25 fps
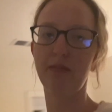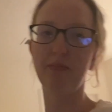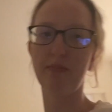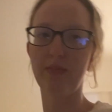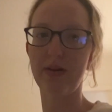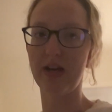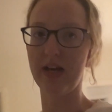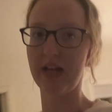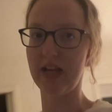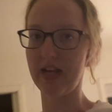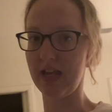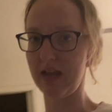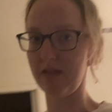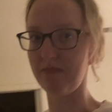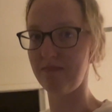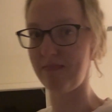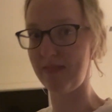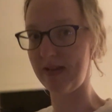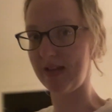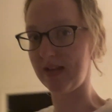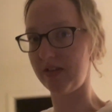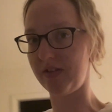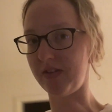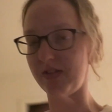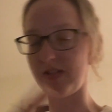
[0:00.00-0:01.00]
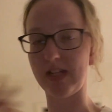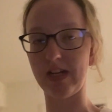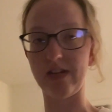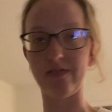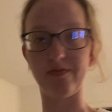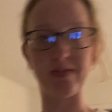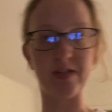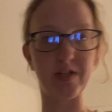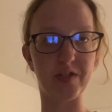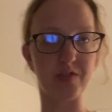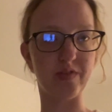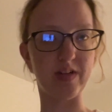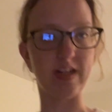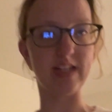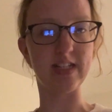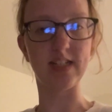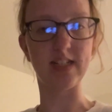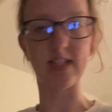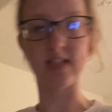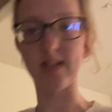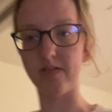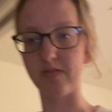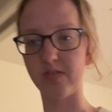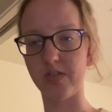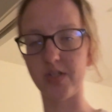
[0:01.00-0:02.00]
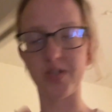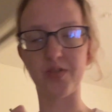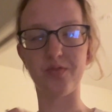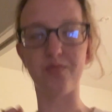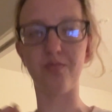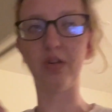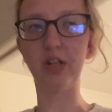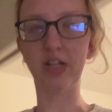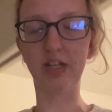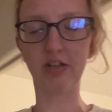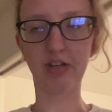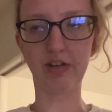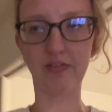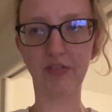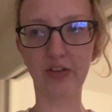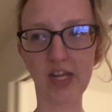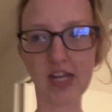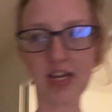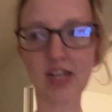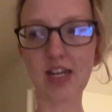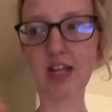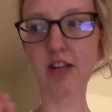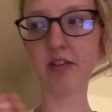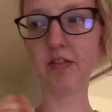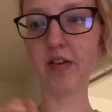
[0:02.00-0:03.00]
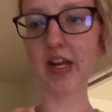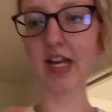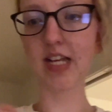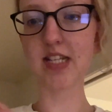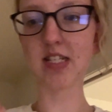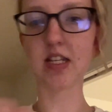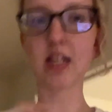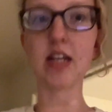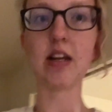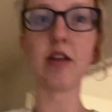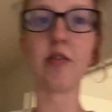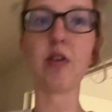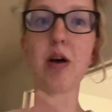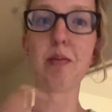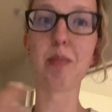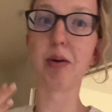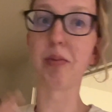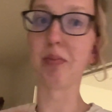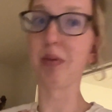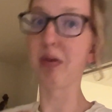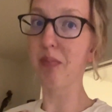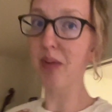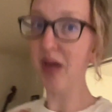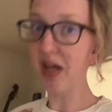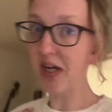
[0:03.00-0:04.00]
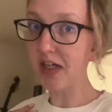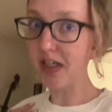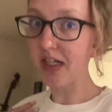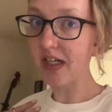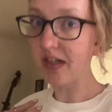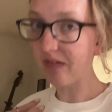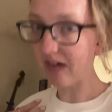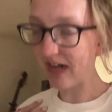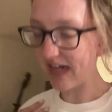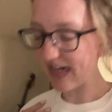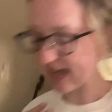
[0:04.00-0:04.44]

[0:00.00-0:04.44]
my meal instead of french fries because I was just really craving onion rings. You know, I'm on my period right